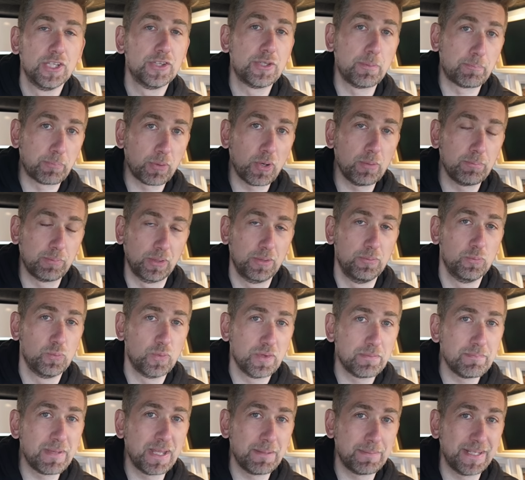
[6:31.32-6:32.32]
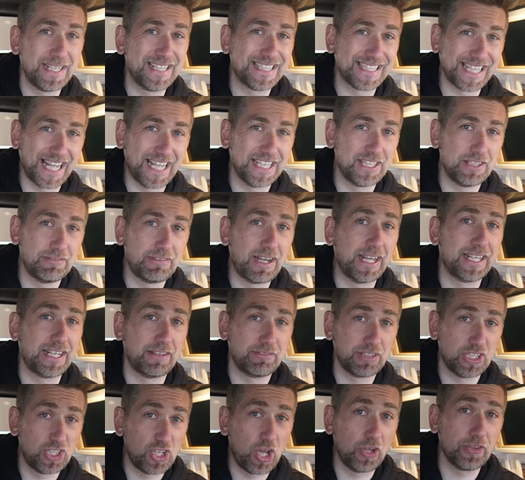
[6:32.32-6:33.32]
The problem with me being sat in the van
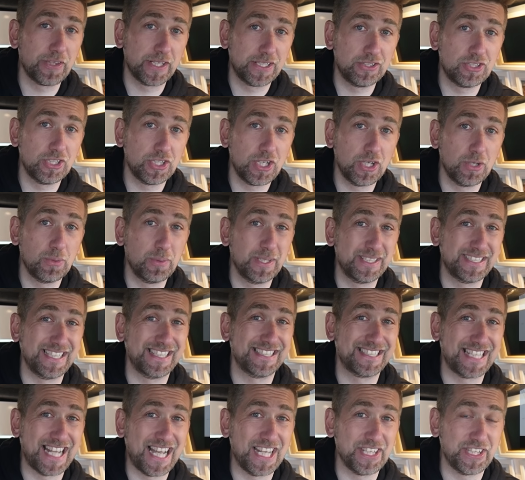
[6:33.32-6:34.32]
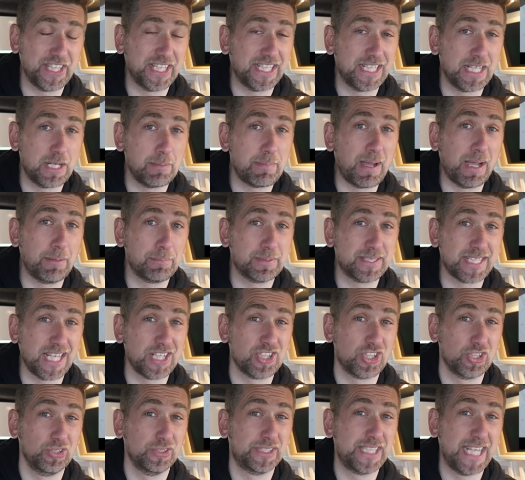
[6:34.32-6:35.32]
having nothing to do is I start thinking about
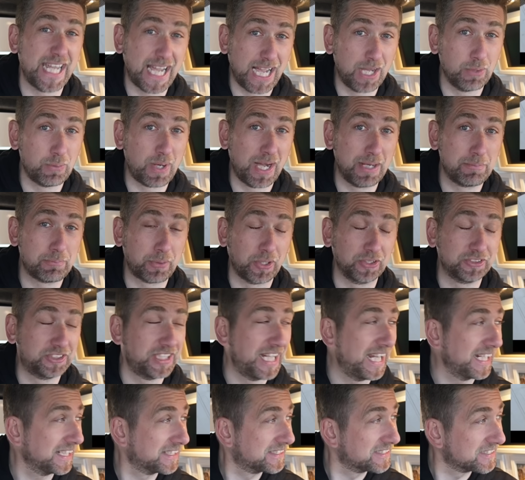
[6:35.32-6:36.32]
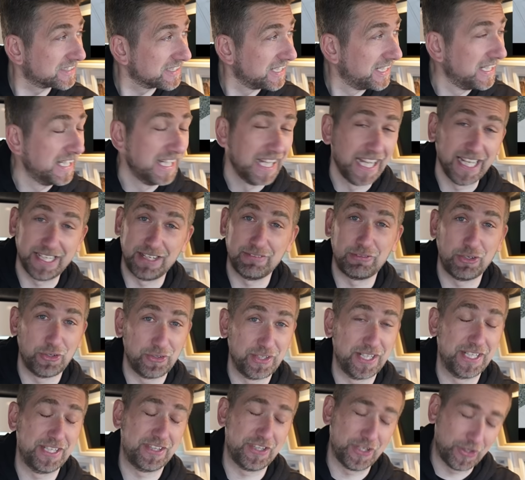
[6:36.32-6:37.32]
potential DIY projects, and I've
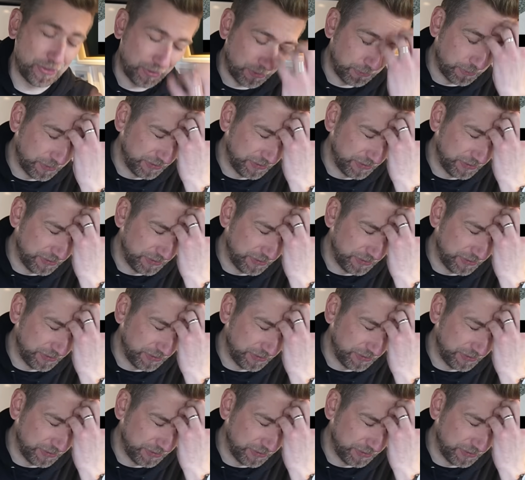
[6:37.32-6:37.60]
already thought of